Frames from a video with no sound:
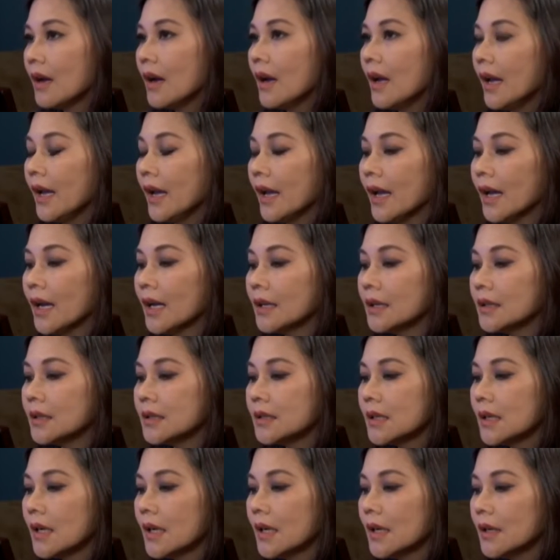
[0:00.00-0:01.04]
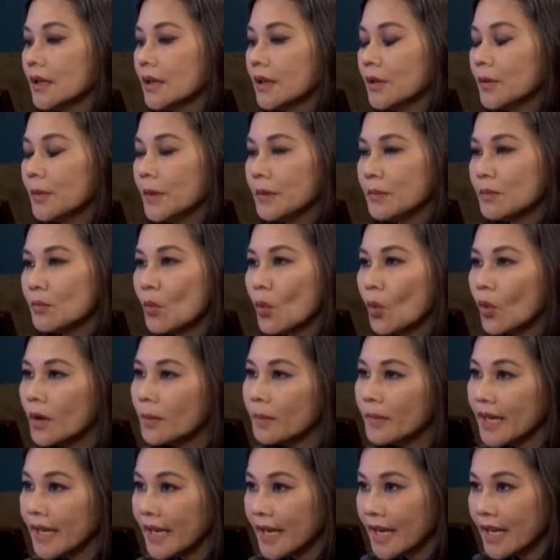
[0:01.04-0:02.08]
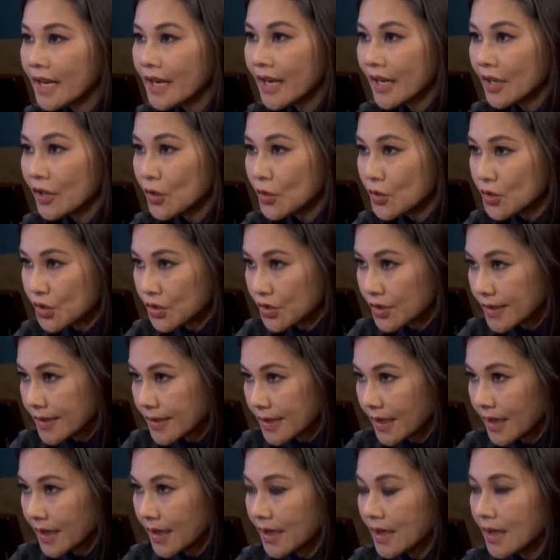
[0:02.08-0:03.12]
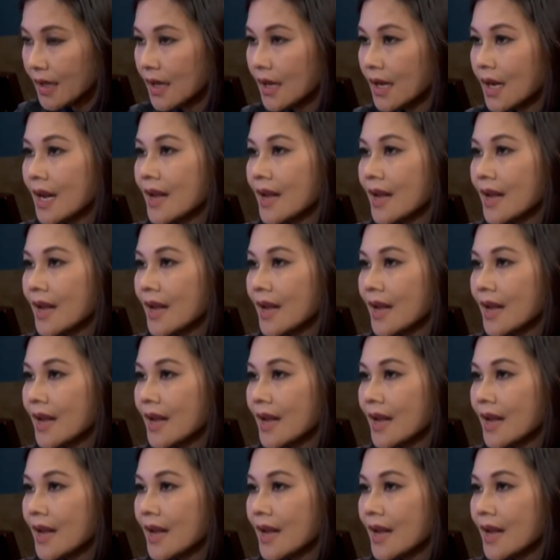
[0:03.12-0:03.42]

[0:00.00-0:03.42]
and a little bit more bleeding than you should see,